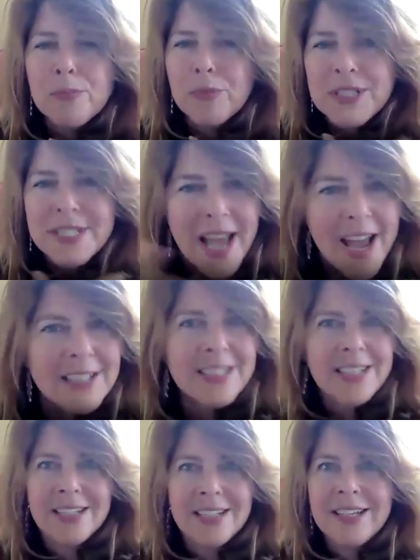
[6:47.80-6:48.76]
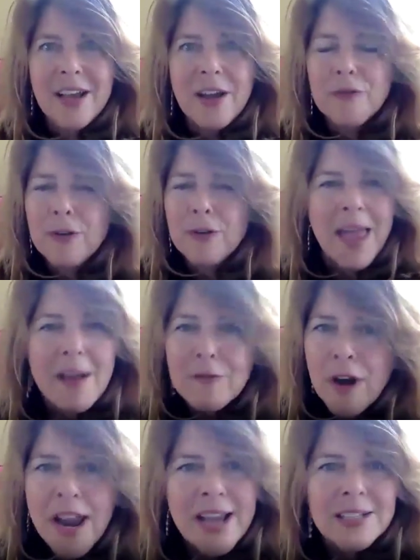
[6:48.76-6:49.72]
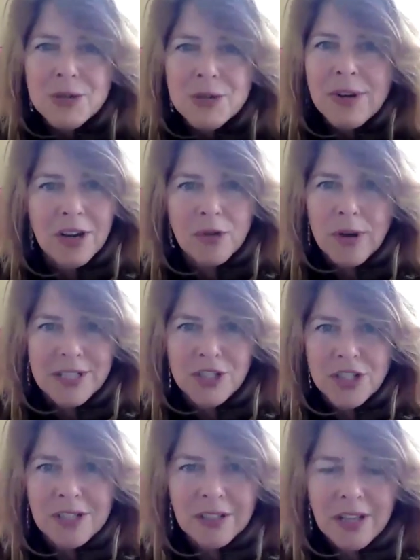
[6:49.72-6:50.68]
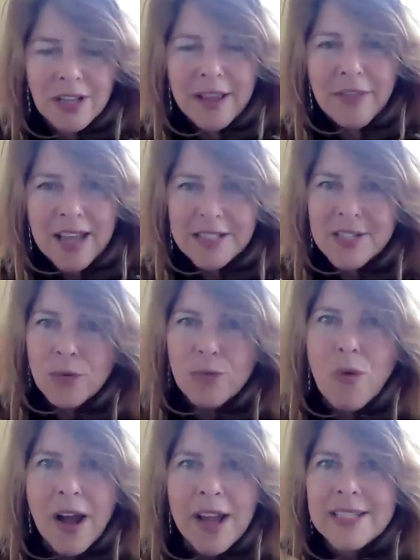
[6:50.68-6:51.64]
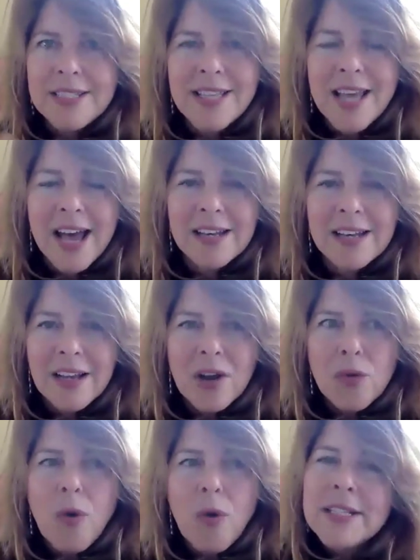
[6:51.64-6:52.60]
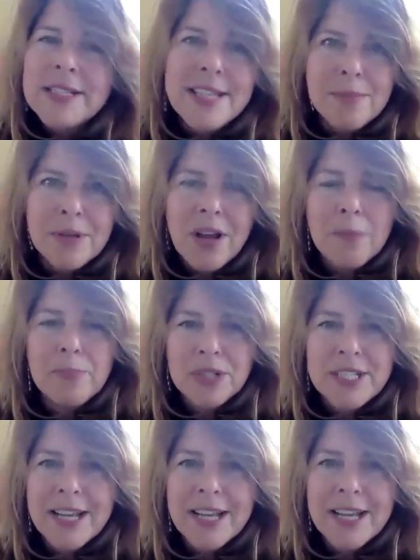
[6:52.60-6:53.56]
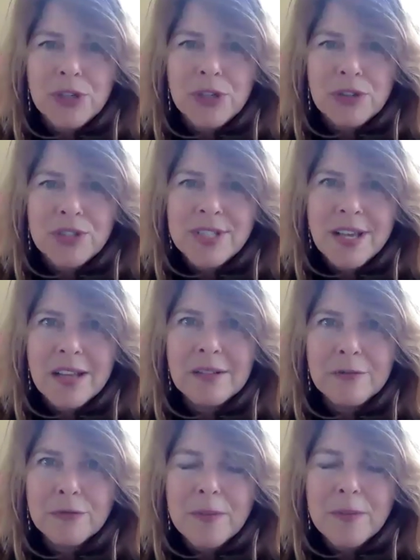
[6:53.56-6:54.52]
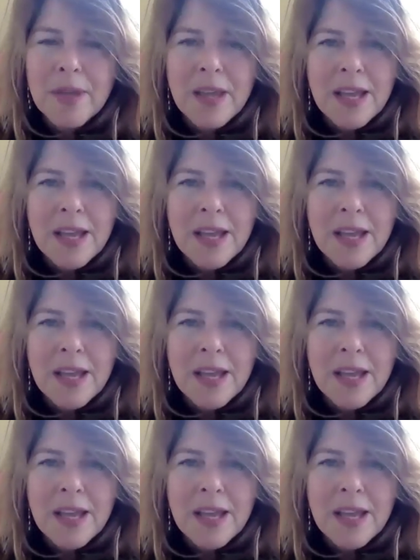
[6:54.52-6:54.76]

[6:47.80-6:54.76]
protected from ever answering a question like that. So why is that? Why does HIPAA not protect you and your son from?